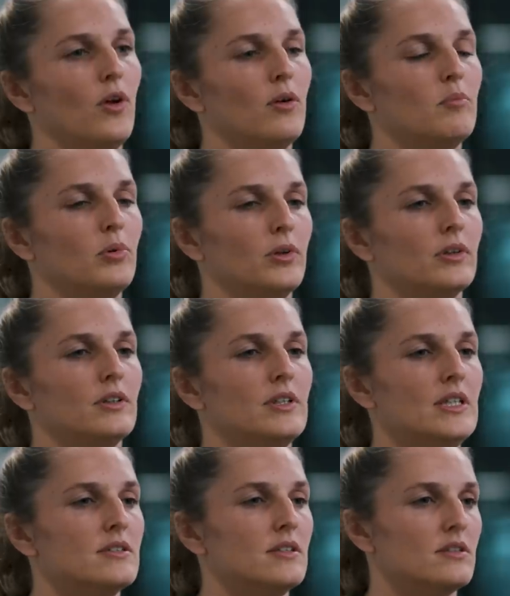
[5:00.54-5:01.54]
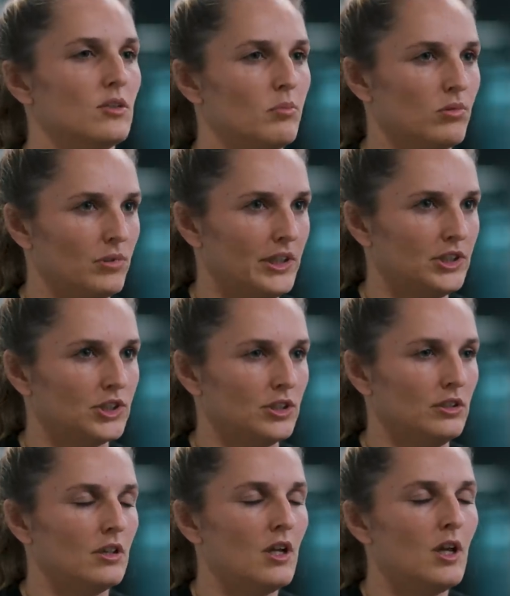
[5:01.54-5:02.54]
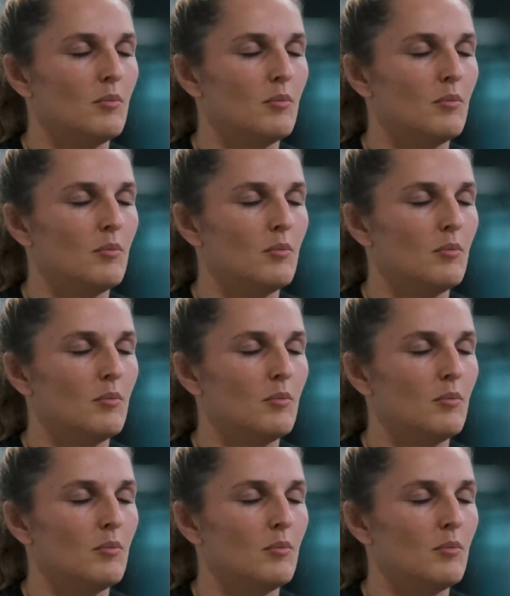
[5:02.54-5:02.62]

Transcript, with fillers: that Brooke needs this operation,